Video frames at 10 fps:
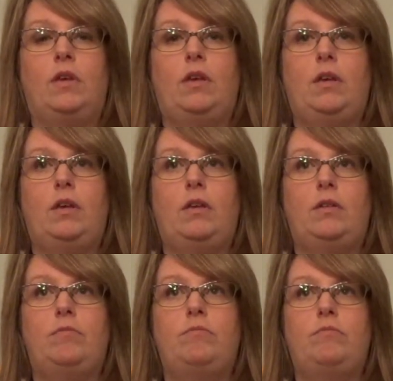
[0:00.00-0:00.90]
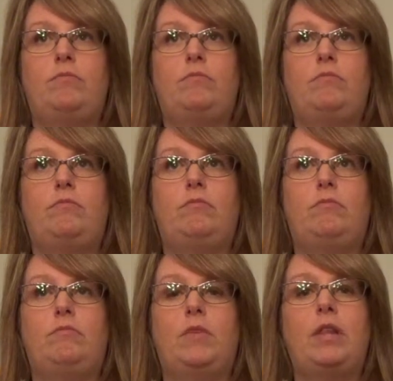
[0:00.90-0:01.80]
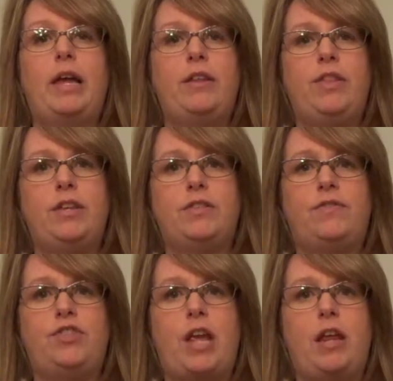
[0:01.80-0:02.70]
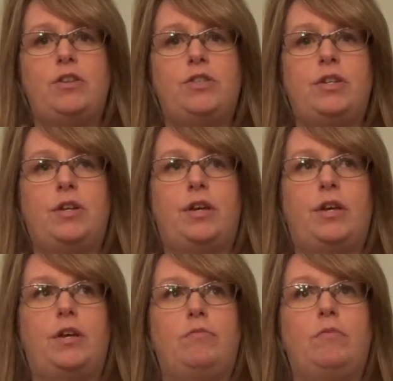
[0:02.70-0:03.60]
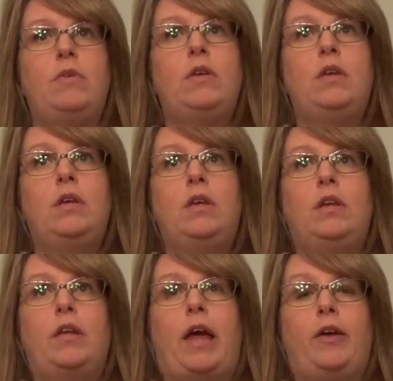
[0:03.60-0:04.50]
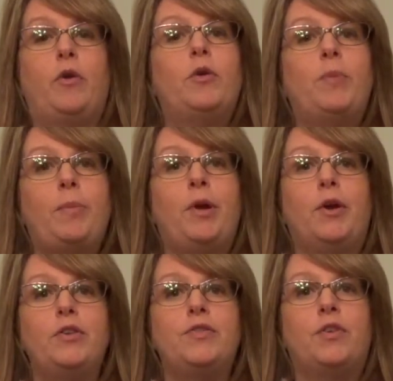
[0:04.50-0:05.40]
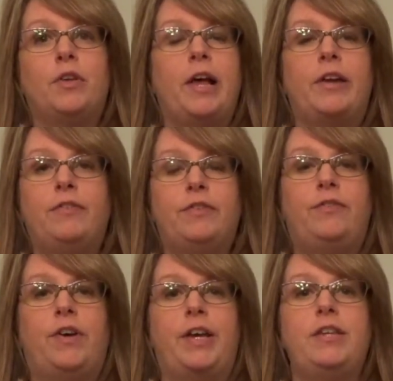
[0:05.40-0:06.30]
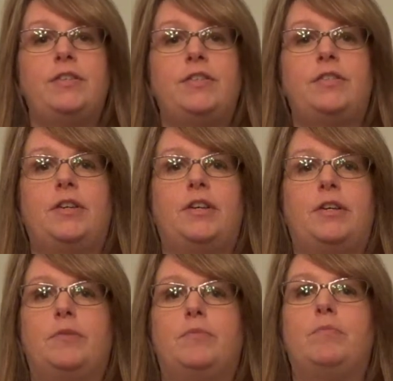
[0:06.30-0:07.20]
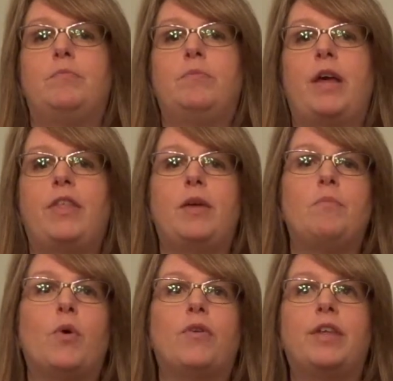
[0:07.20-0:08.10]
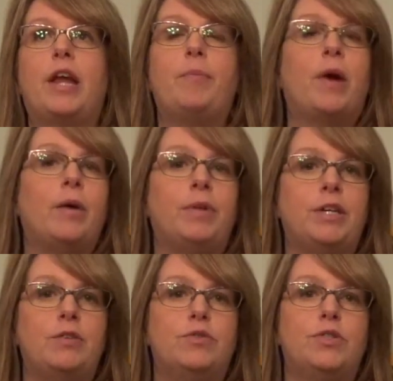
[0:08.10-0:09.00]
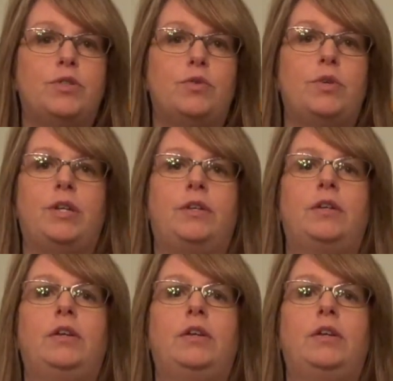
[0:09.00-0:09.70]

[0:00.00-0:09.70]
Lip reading: A lot of things have changed. I go to my parents for a lot of advice. I think more than I probably used to, and